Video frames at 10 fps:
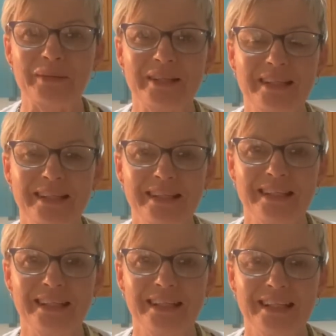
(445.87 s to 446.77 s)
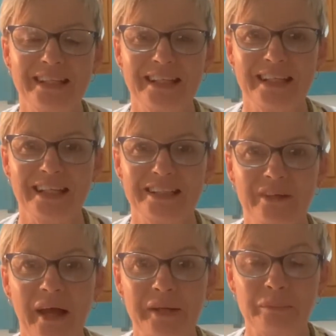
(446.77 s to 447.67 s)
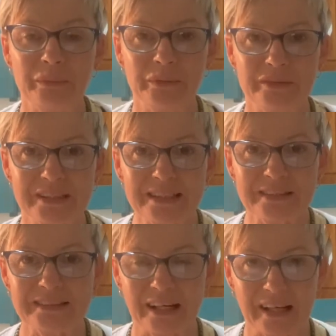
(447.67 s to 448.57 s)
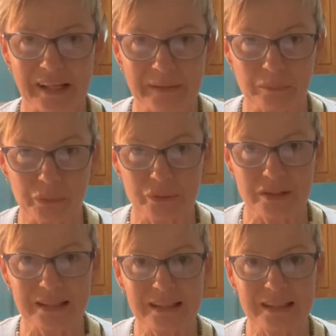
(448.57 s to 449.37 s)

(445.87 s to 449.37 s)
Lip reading: the Dhyana Mudra,